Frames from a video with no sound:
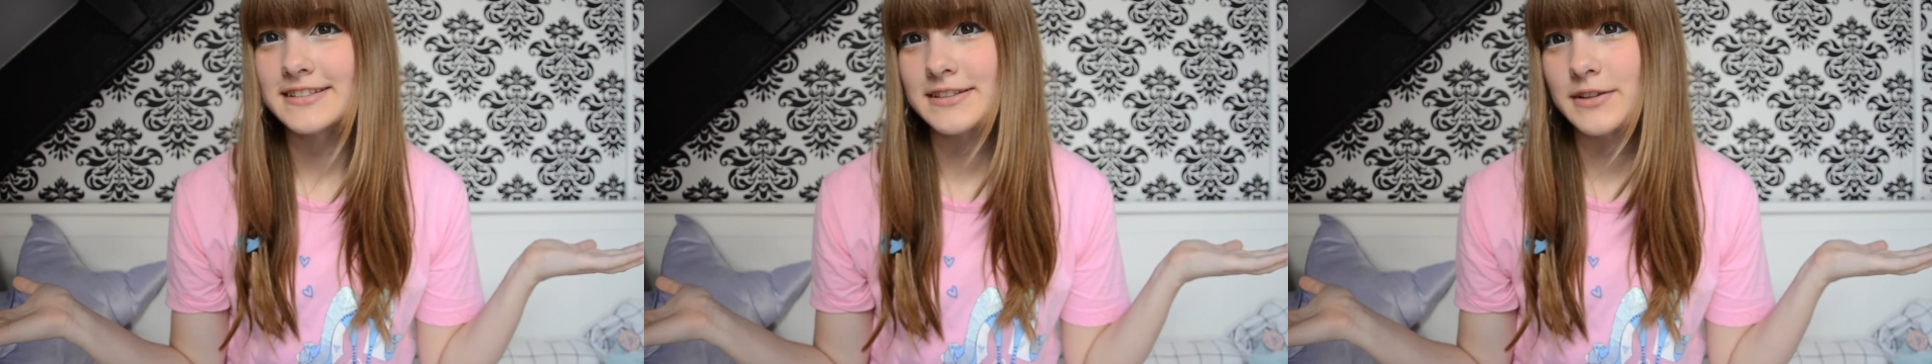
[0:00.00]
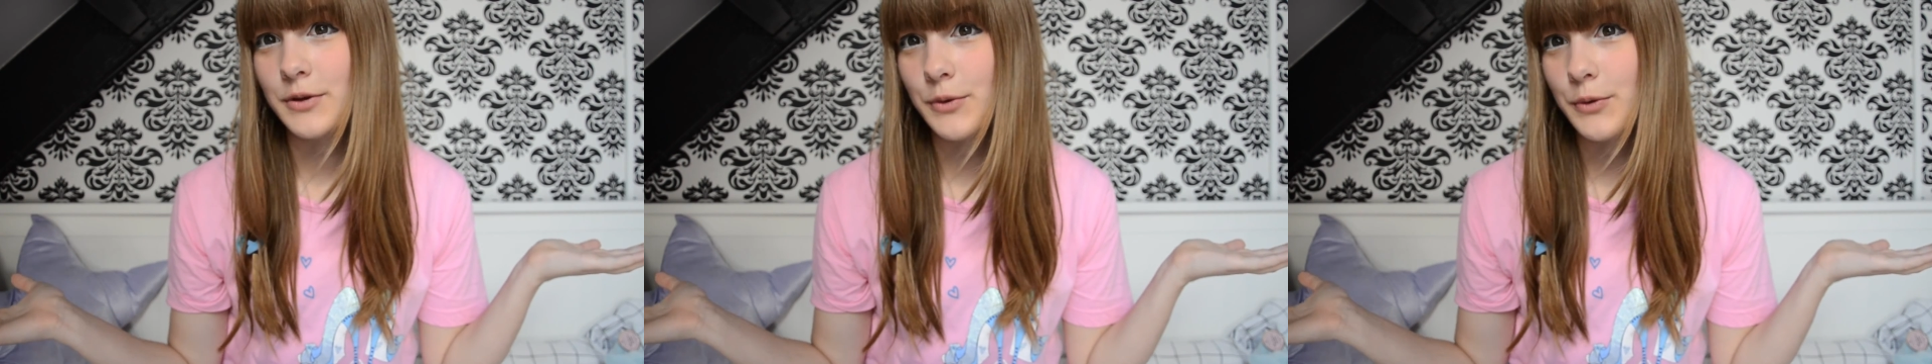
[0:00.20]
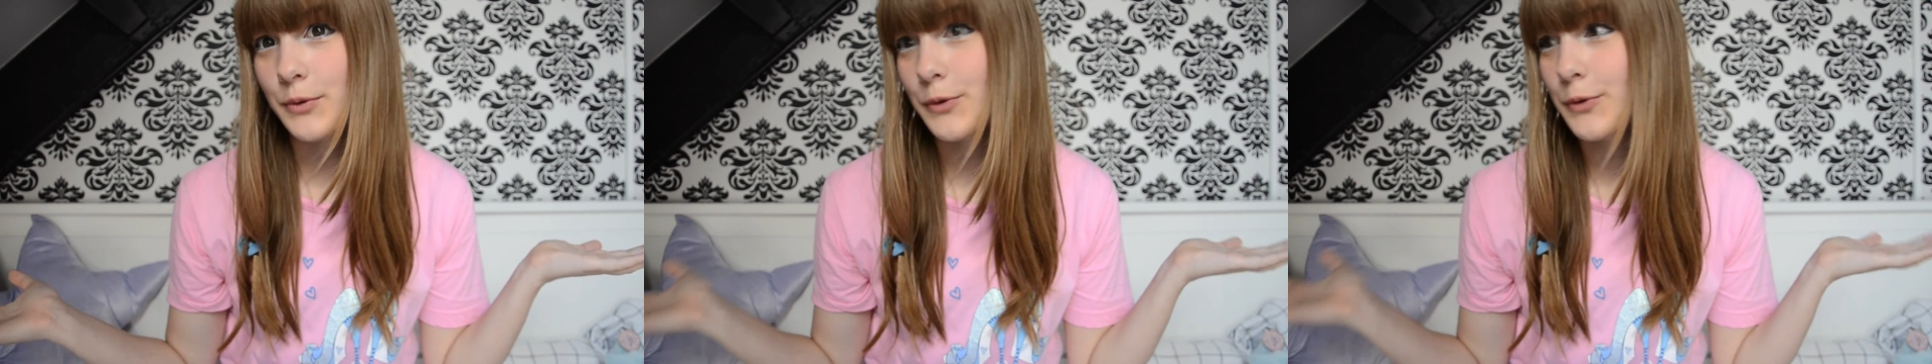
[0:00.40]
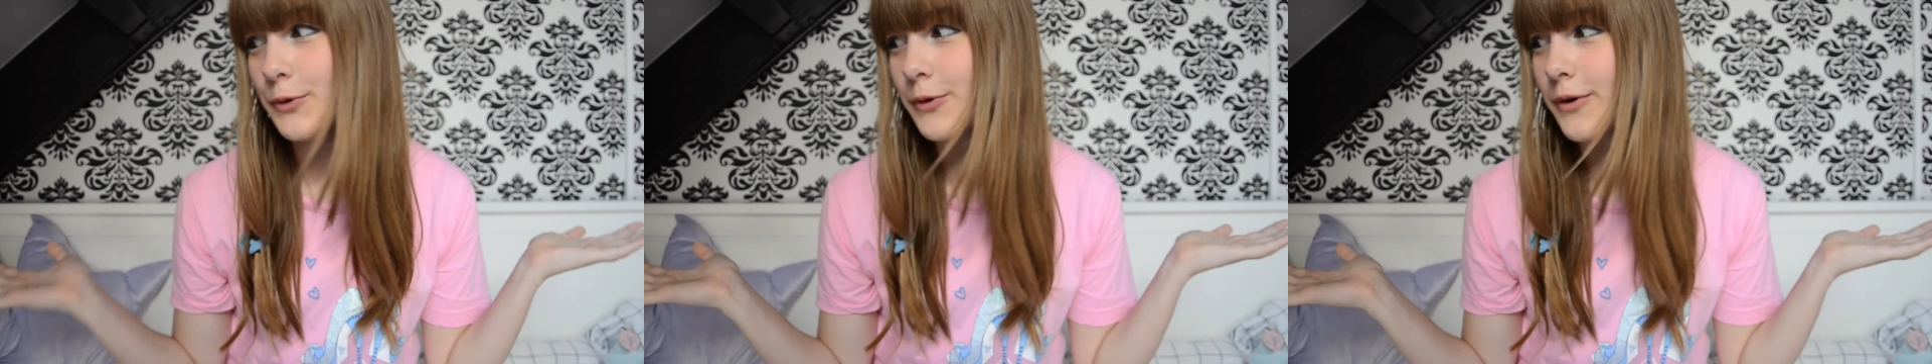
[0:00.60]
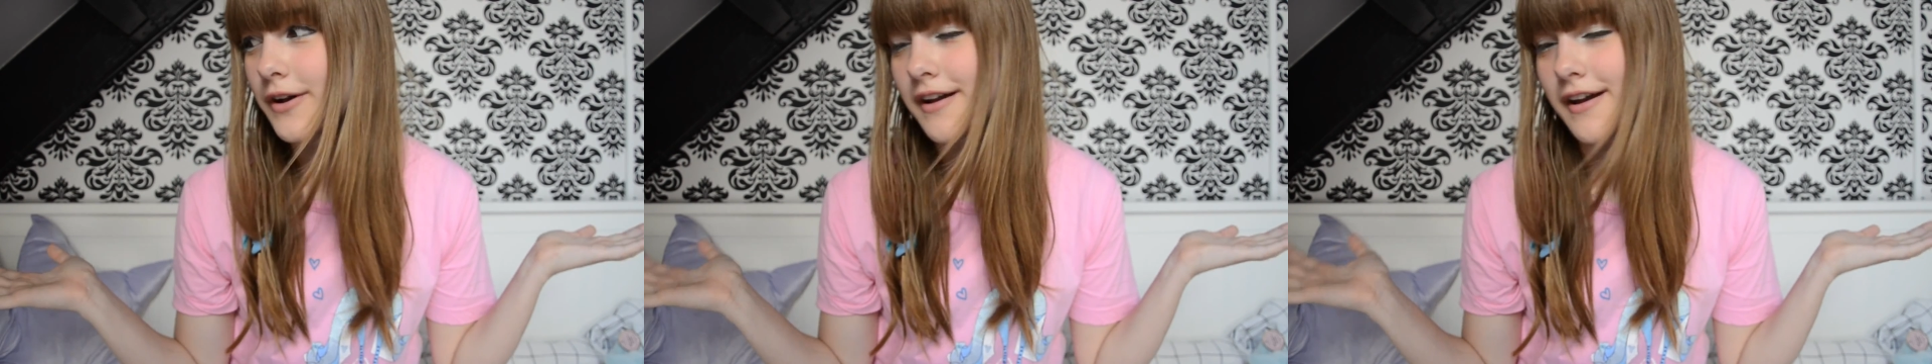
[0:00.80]
So,
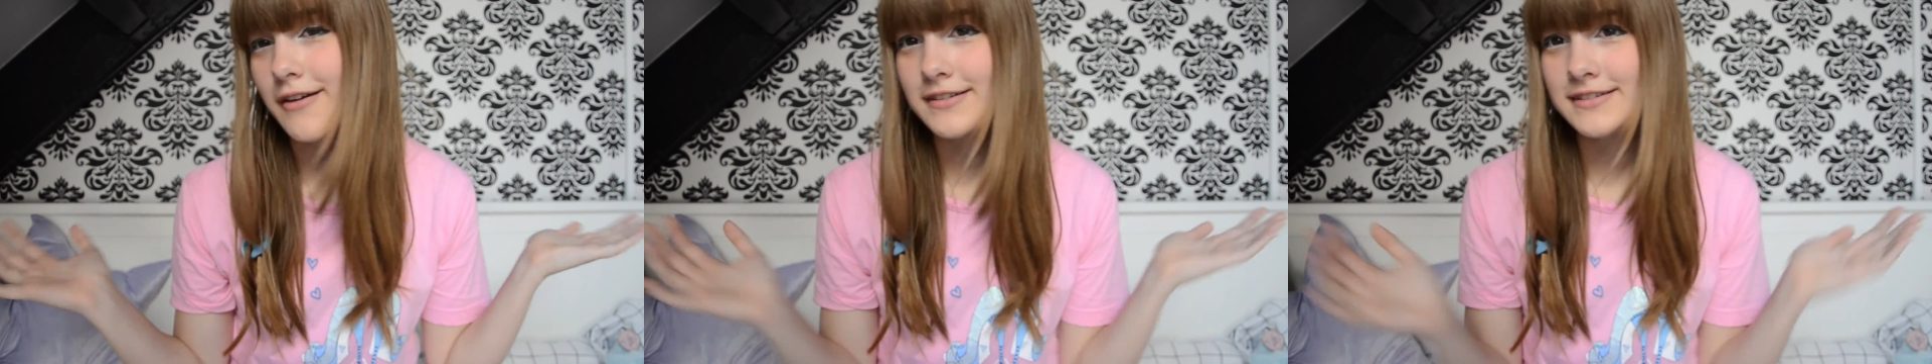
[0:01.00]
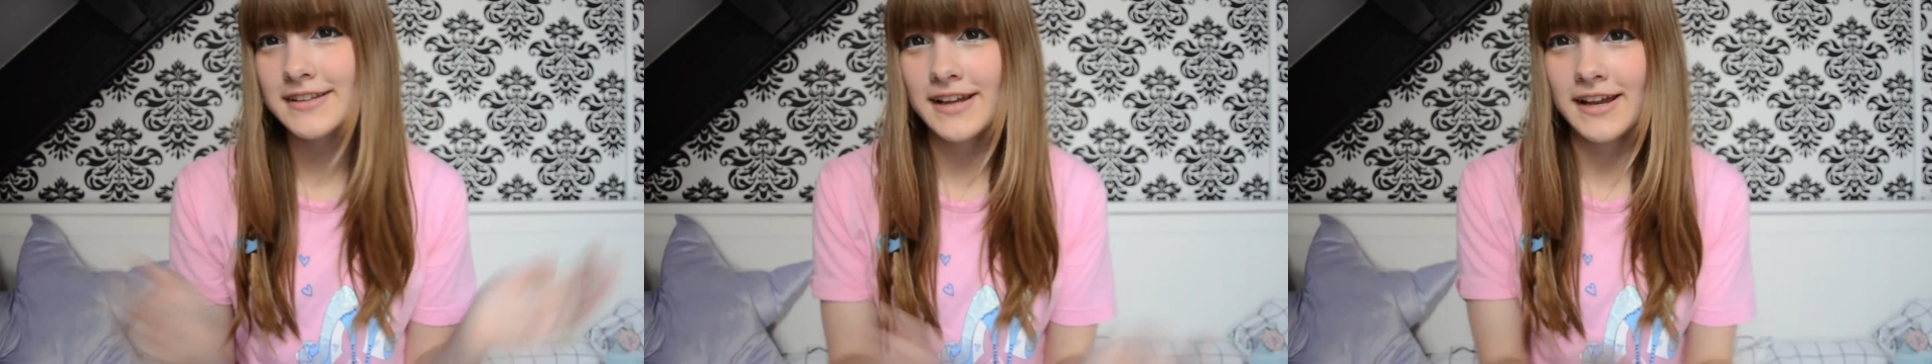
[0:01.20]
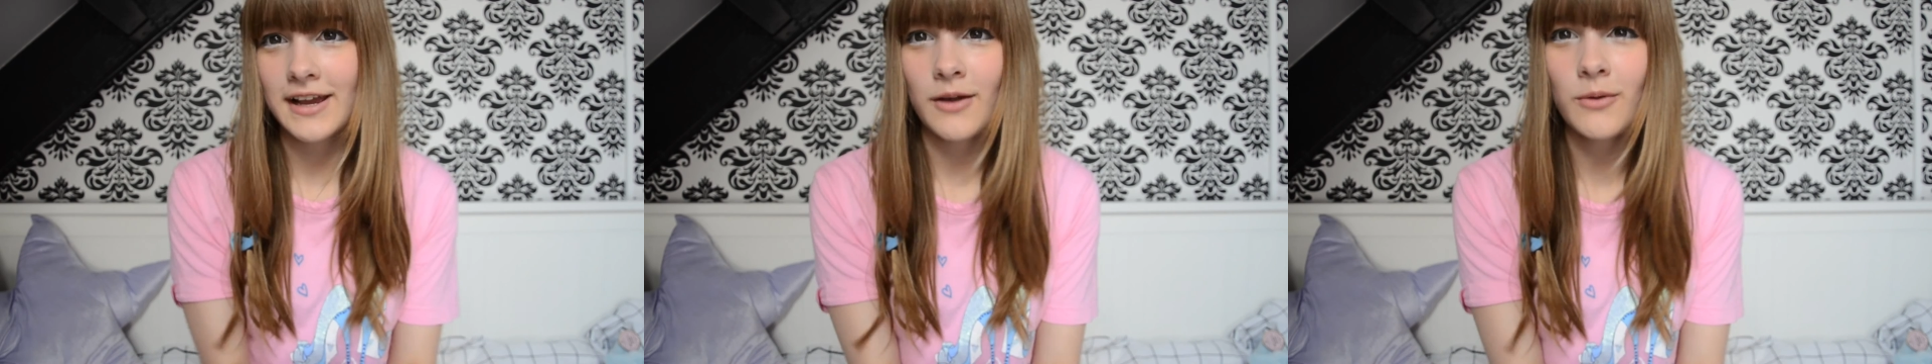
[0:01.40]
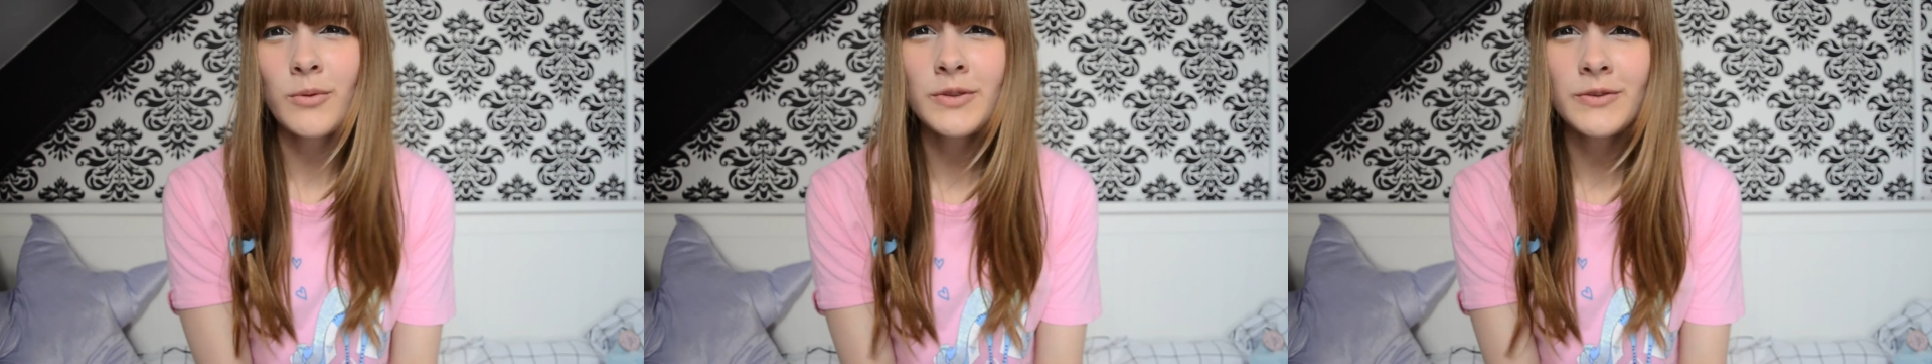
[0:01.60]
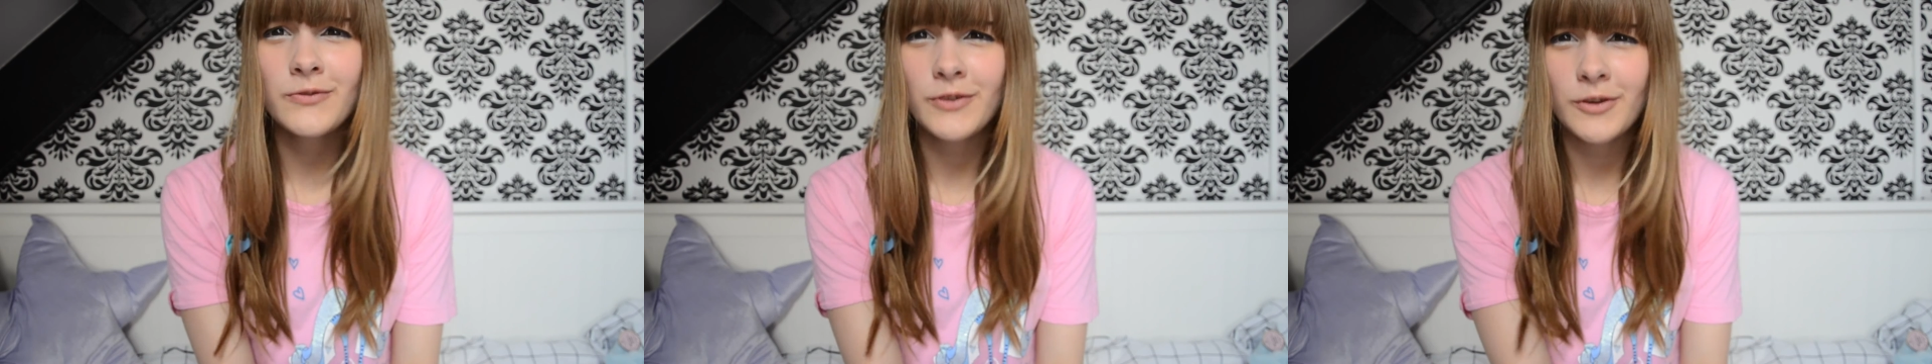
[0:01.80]
I was like, I
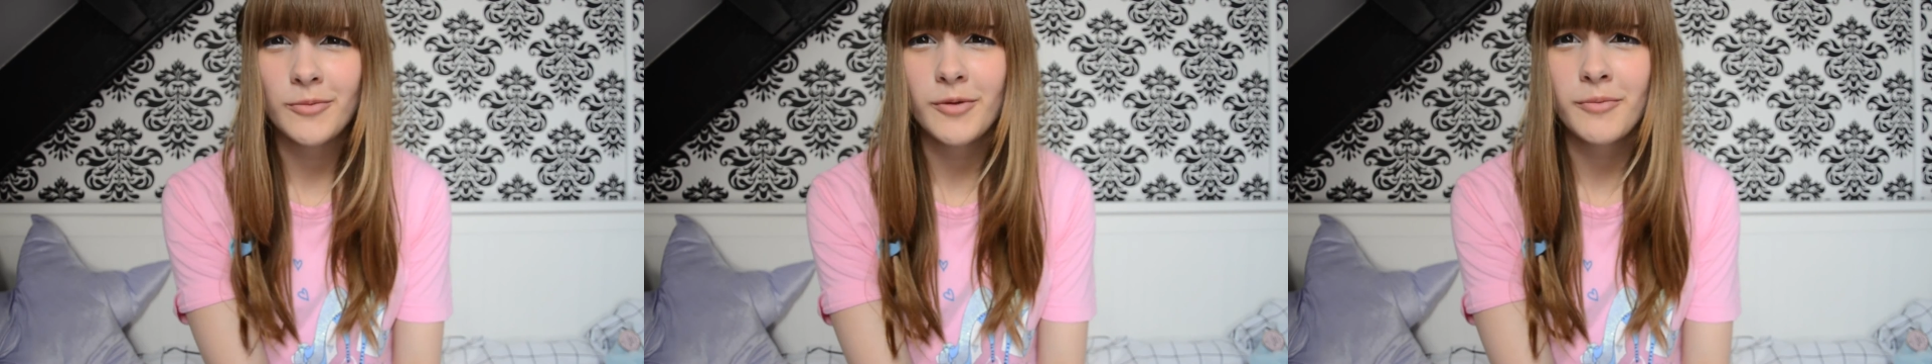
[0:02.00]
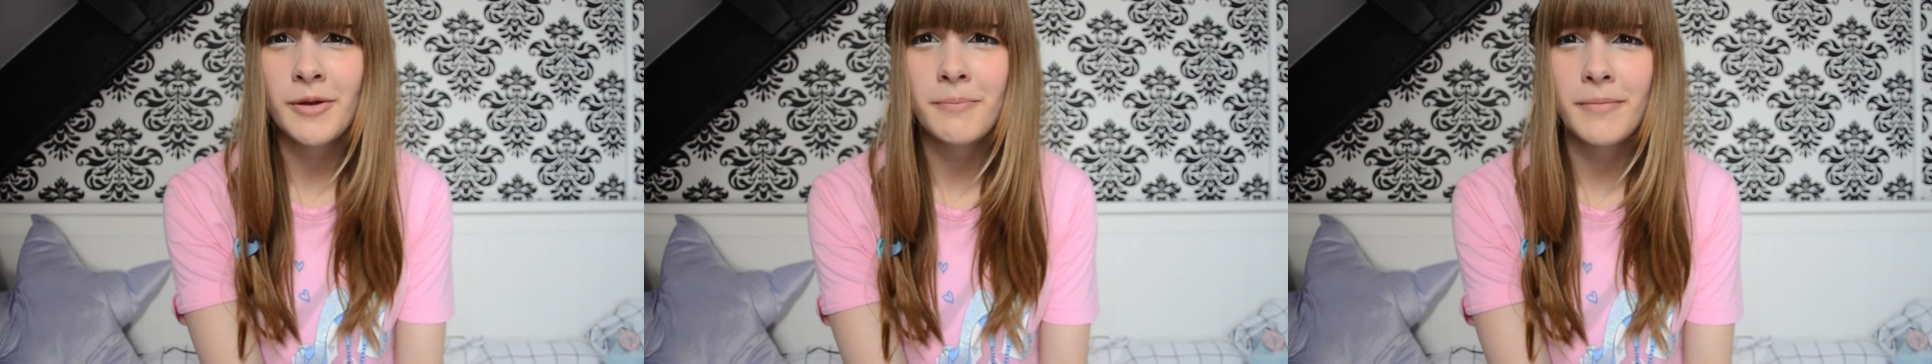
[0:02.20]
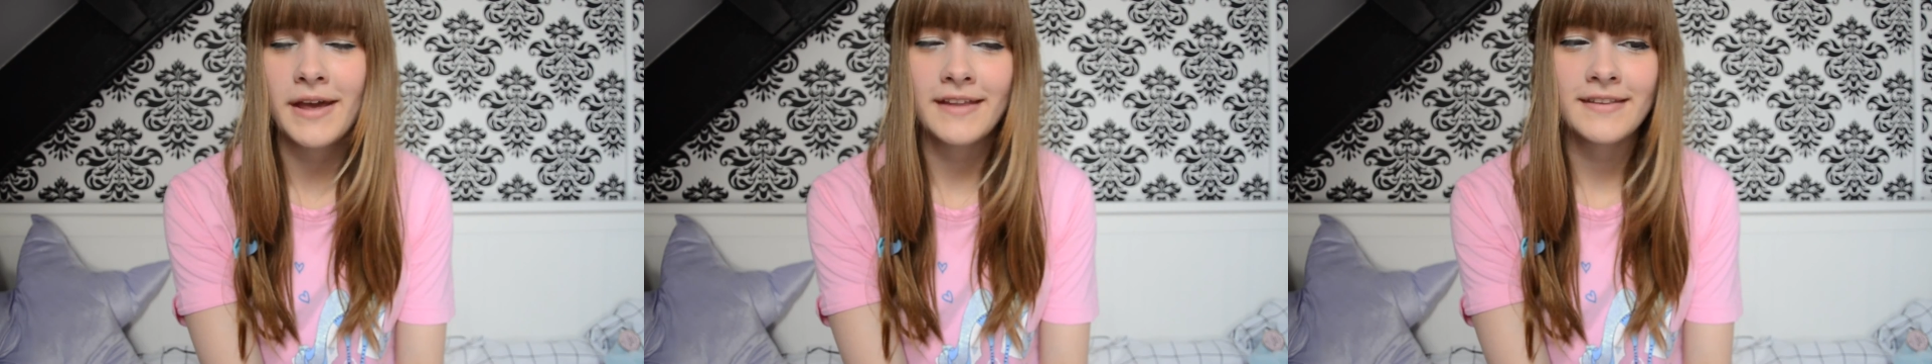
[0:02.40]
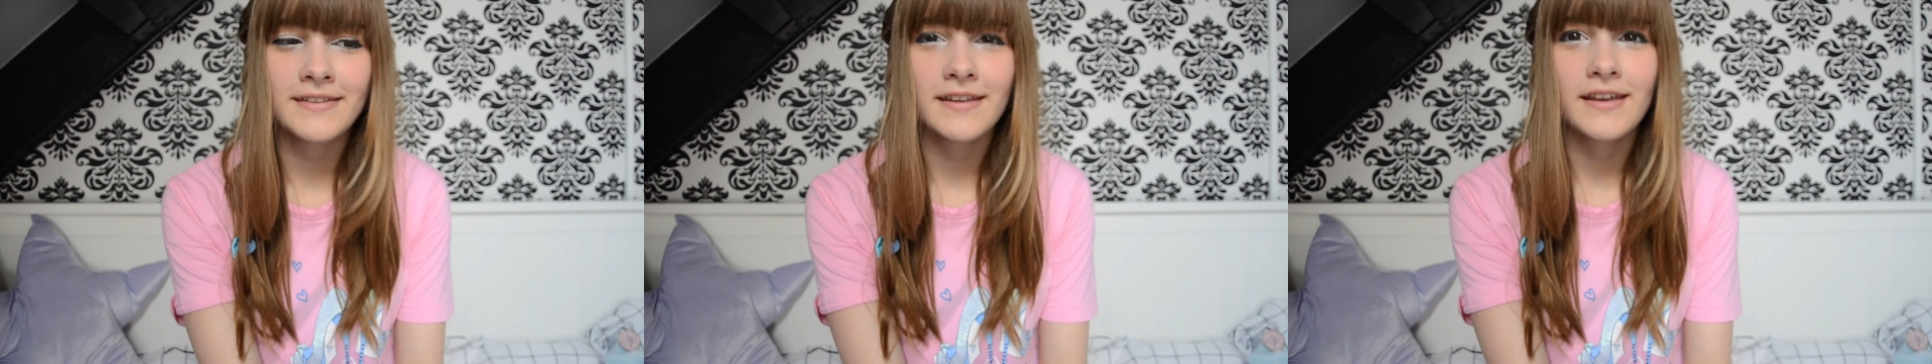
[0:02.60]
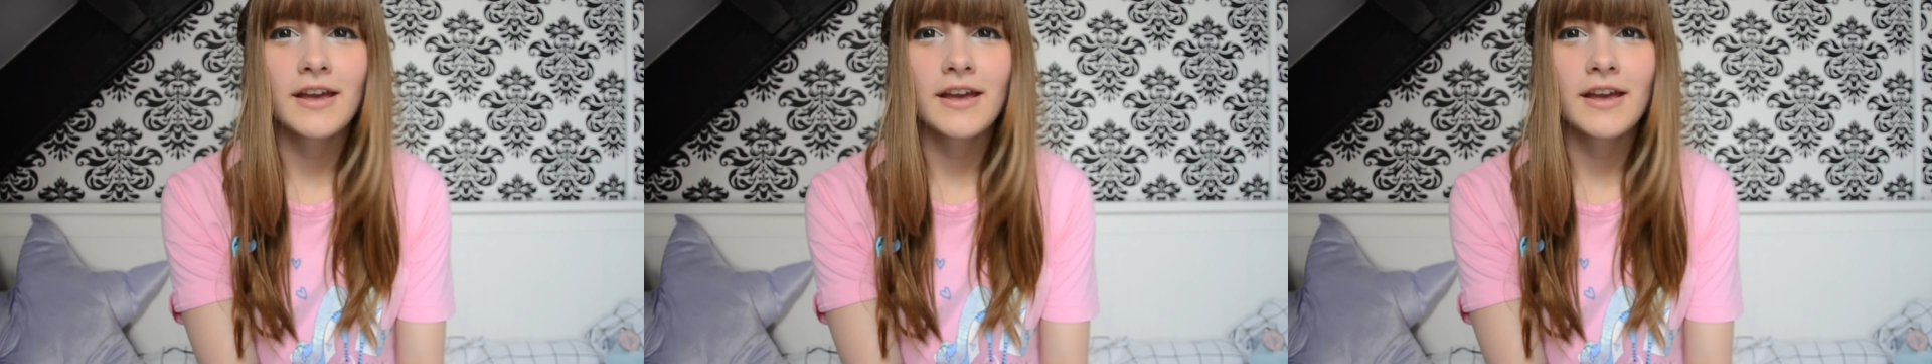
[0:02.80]
want to film on my bed.